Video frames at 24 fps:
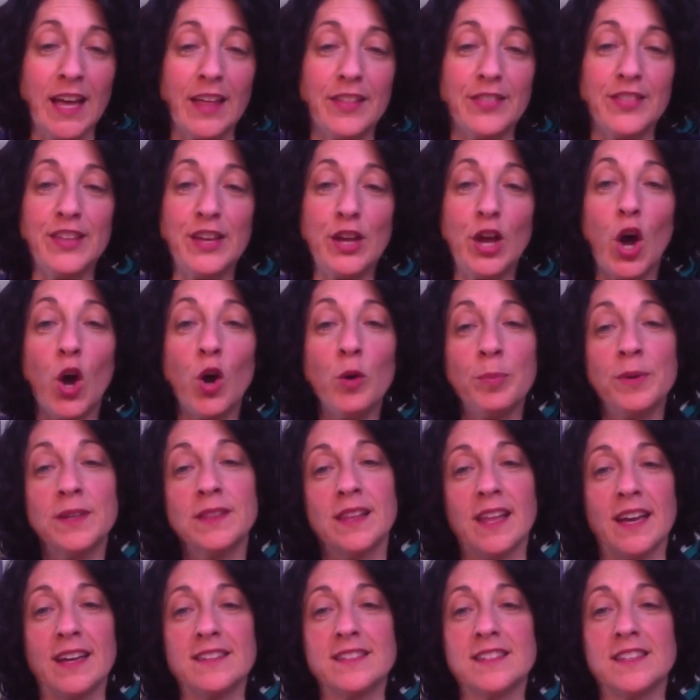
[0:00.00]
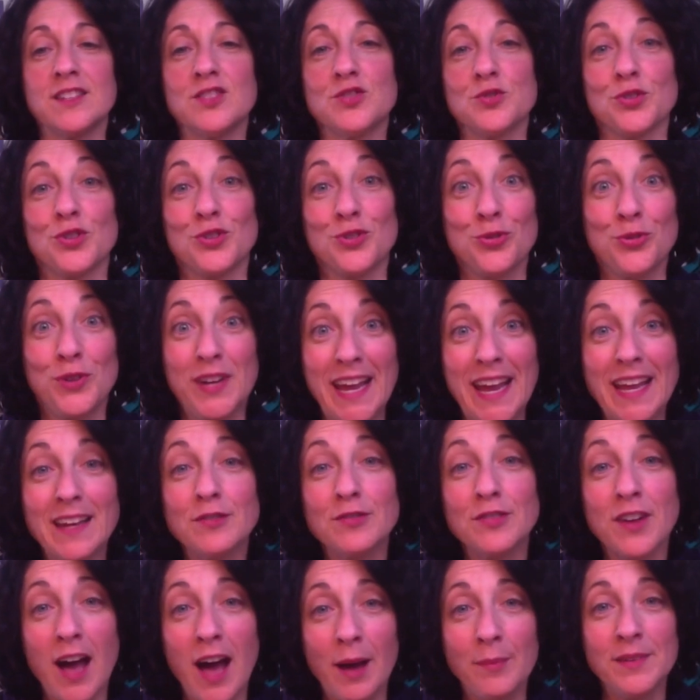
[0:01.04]
the open license, or the Creative
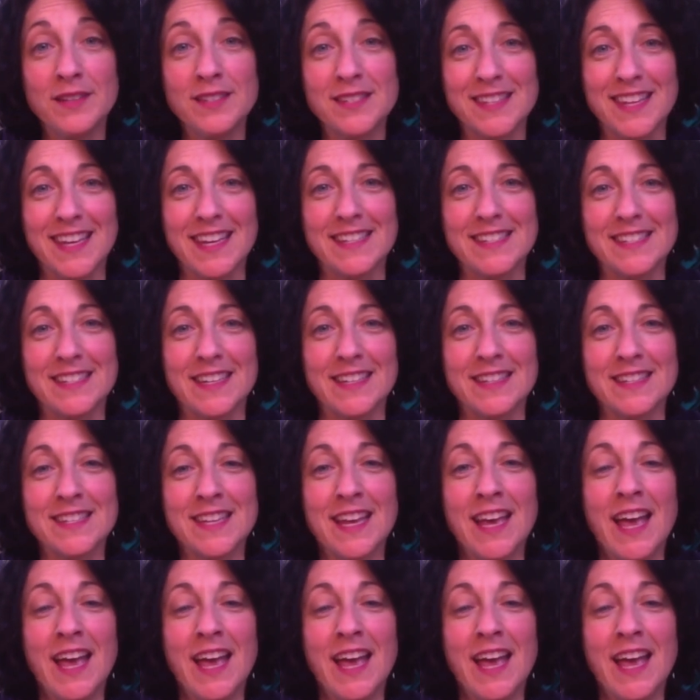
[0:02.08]
Commons license,